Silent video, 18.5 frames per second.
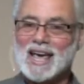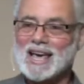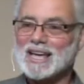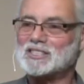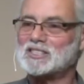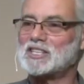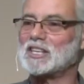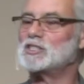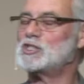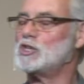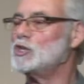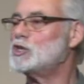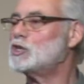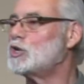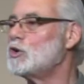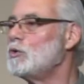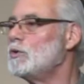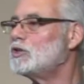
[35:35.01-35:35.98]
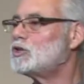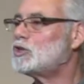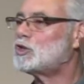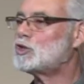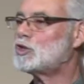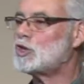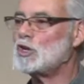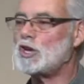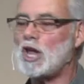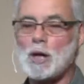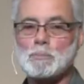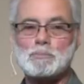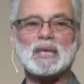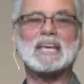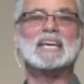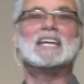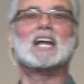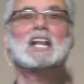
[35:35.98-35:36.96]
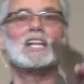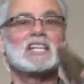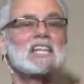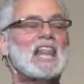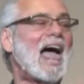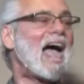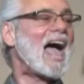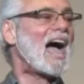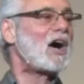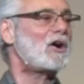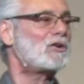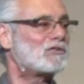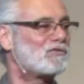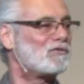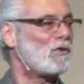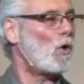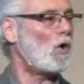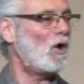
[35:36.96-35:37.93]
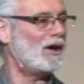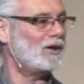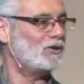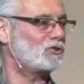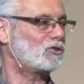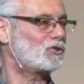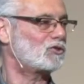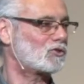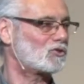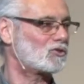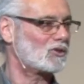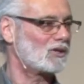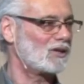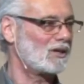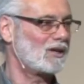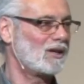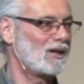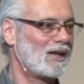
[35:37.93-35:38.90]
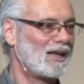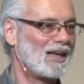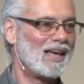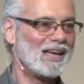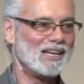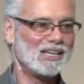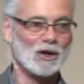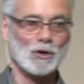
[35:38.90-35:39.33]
it says Yeshua stood up in a loud voice. You